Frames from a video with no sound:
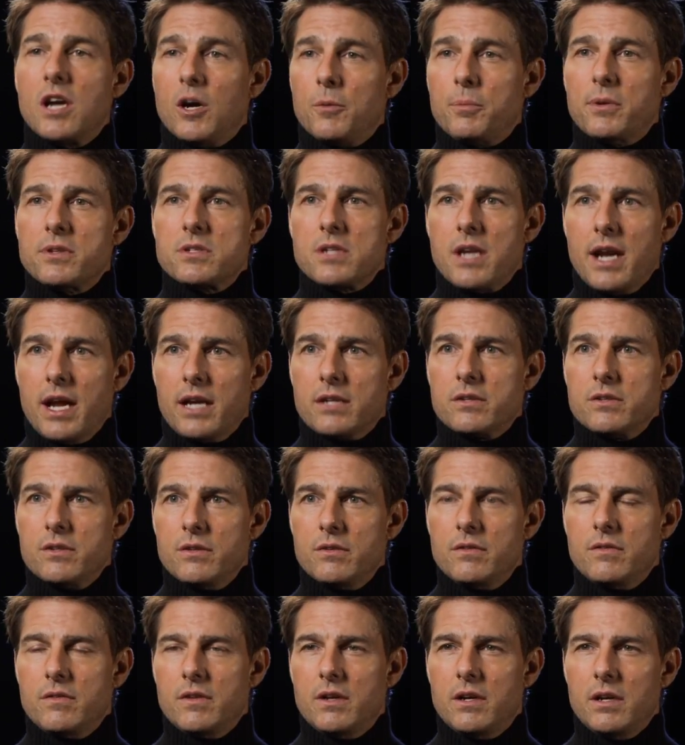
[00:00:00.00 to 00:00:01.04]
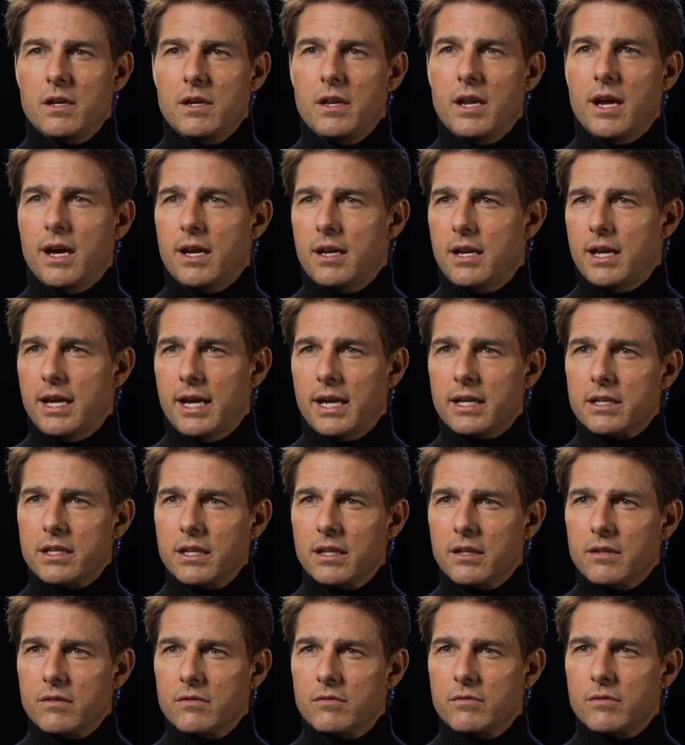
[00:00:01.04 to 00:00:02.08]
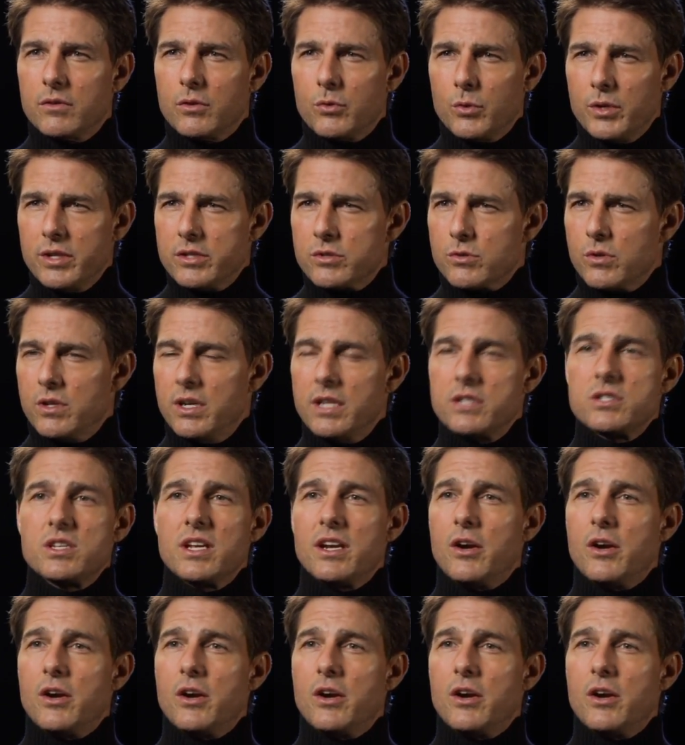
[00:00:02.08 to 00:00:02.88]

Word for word: help as an actor, uh, not acting green screen. It's